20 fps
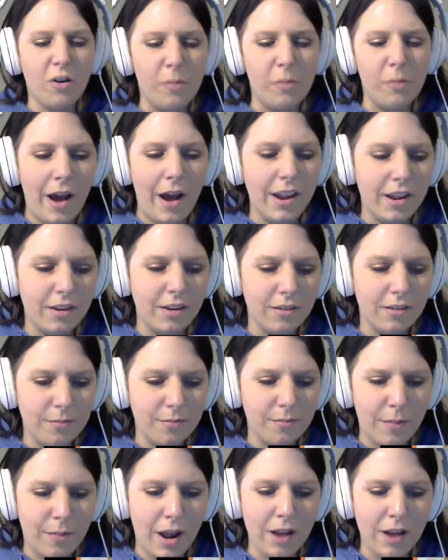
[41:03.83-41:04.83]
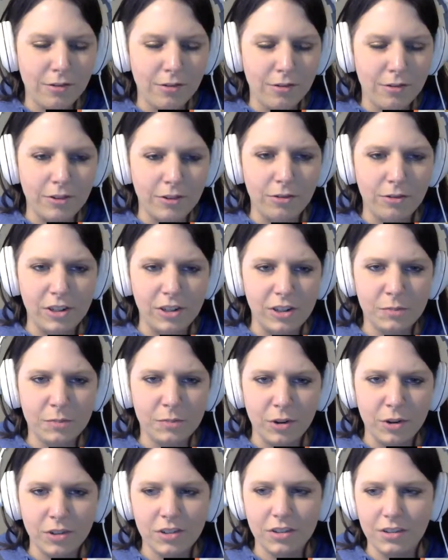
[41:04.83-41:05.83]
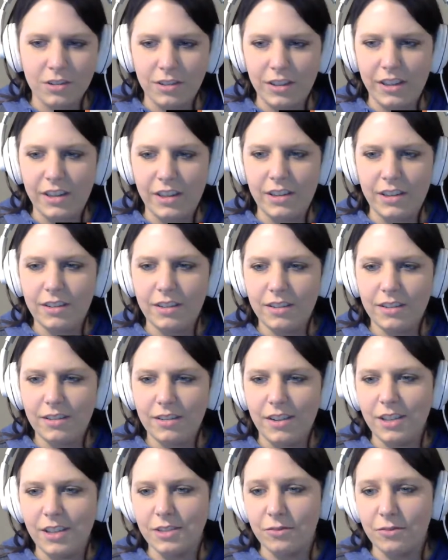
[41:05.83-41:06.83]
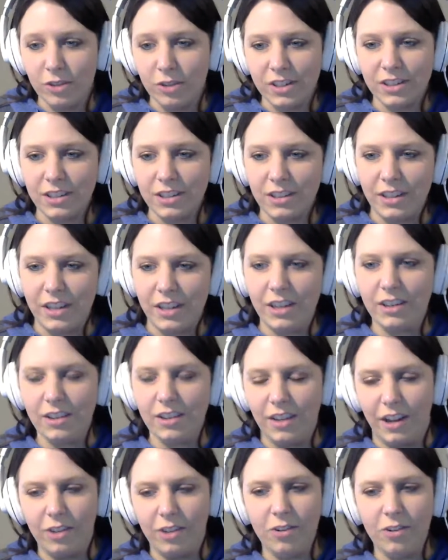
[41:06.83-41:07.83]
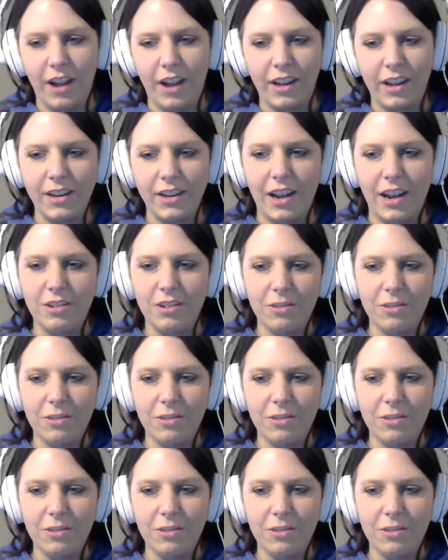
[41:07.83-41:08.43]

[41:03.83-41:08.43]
my reviewer is personally, as of recently, like cracking down. He